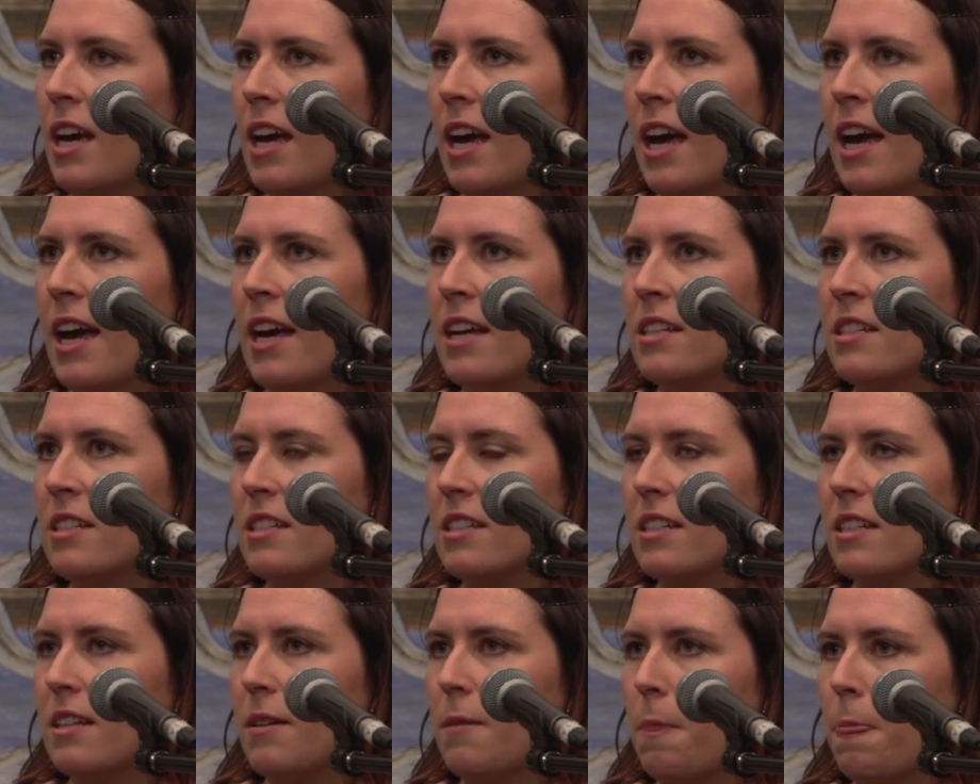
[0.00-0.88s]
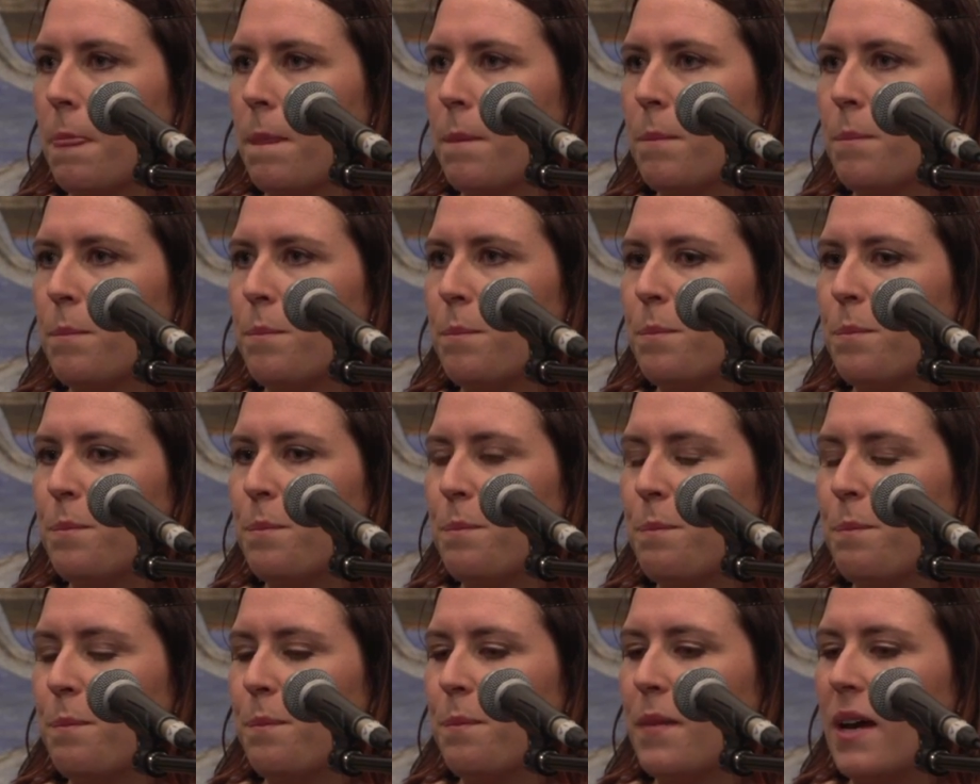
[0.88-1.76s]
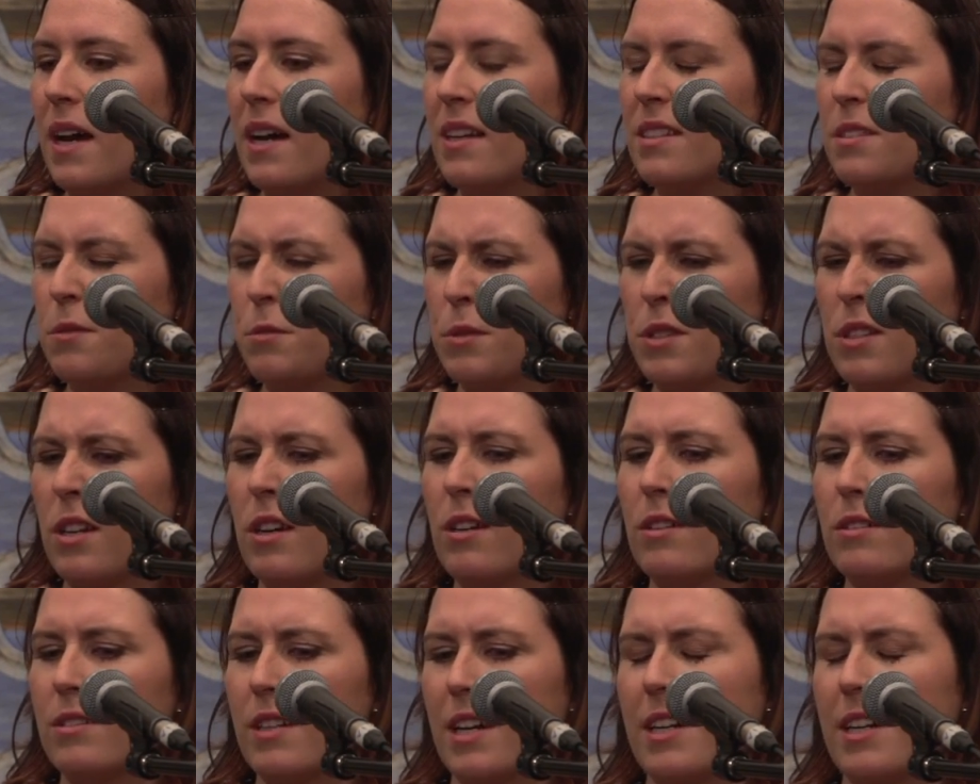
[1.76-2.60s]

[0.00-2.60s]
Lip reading: And as a result,